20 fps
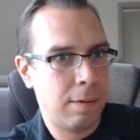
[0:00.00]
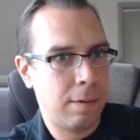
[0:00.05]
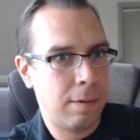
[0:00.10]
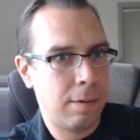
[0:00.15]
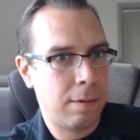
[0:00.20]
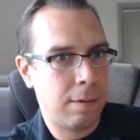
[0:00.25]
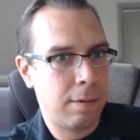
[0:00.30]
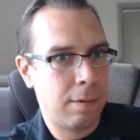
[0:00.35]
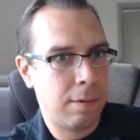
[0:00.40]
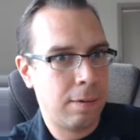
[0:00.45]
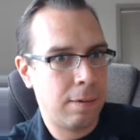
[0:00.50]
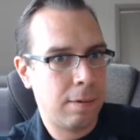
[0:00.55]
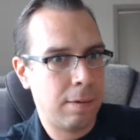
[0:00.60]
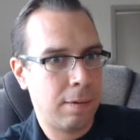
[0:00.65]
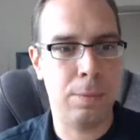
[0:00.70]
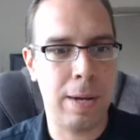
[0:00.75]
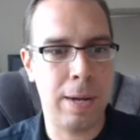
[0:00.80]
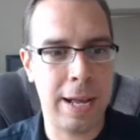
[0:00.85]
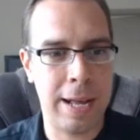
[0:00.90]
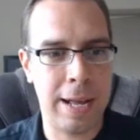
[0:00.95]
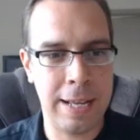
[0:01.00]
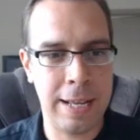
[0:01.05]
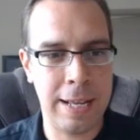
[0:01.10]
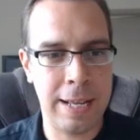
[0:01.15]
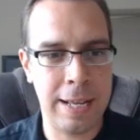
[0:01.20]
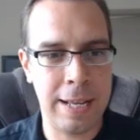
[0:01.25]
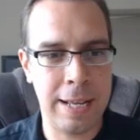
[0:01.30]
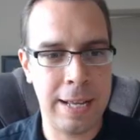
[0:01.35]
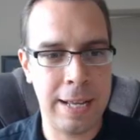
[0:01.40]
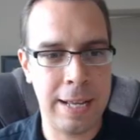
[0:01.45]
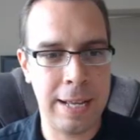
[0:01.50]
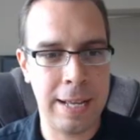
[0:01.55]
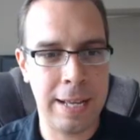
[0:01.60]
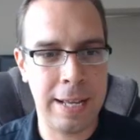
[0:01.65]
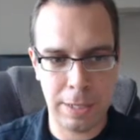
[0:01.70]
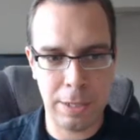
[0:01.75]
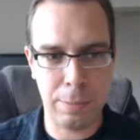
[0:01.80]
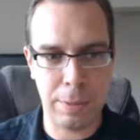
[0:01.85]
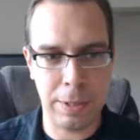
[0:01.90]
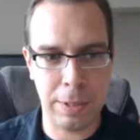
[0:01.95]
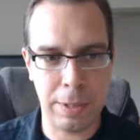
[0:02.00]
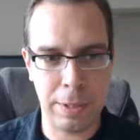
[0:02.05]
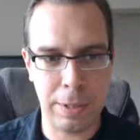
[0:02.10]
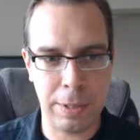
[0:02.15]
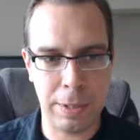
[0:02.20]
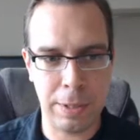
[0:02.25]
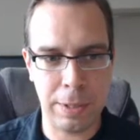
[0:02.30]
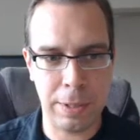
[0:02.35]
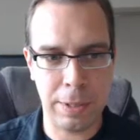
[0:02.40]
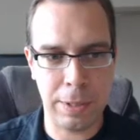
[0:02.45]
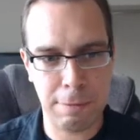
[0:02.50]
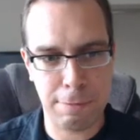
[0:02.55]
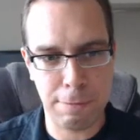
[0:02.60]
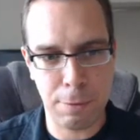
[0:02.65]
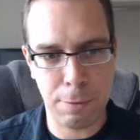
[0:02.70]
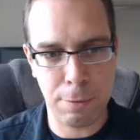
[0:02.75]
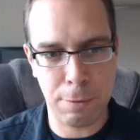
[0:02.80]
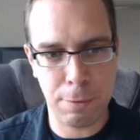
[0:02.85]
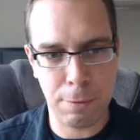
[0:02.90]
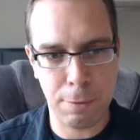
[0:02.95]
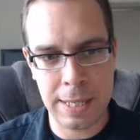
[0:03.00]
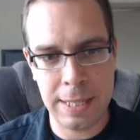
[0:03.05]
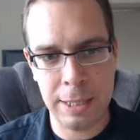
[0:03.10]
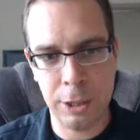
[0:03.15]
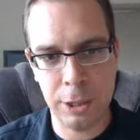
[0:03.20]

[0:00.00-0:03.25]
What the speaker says: So each time, here we go. We've got for each